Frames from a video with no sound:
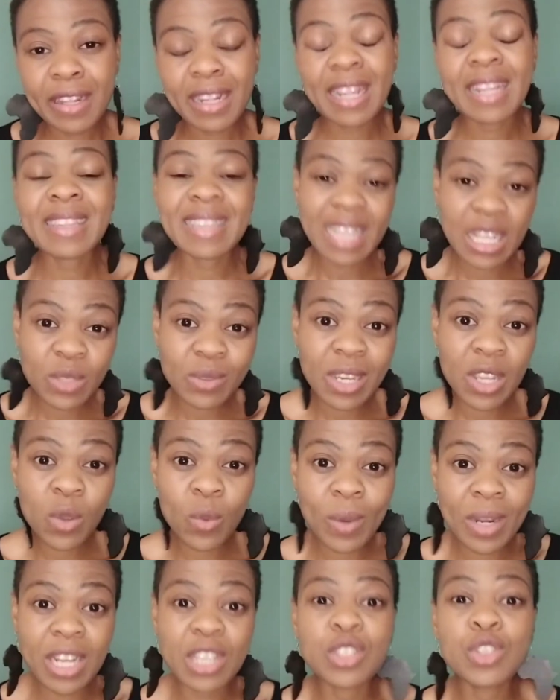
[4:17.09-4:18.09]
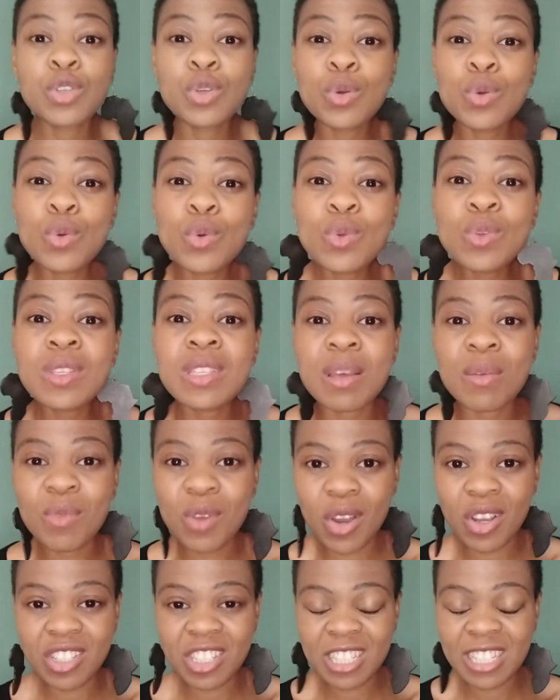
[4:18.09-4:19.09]
and that's why you want to choose them
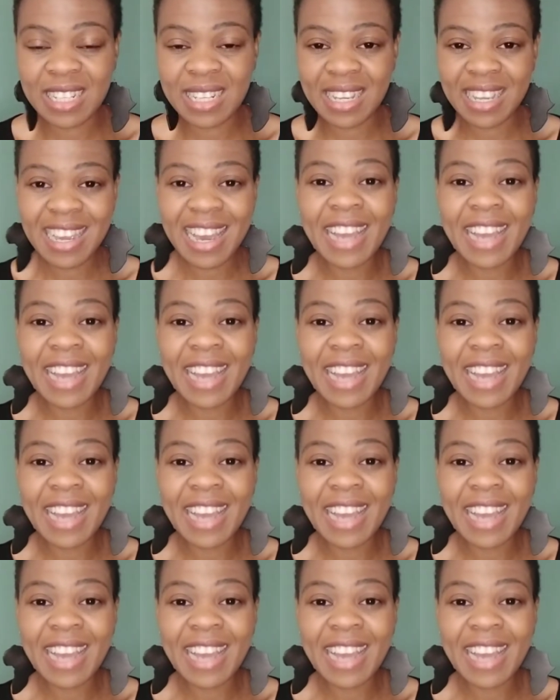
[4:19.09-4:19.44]
consciously.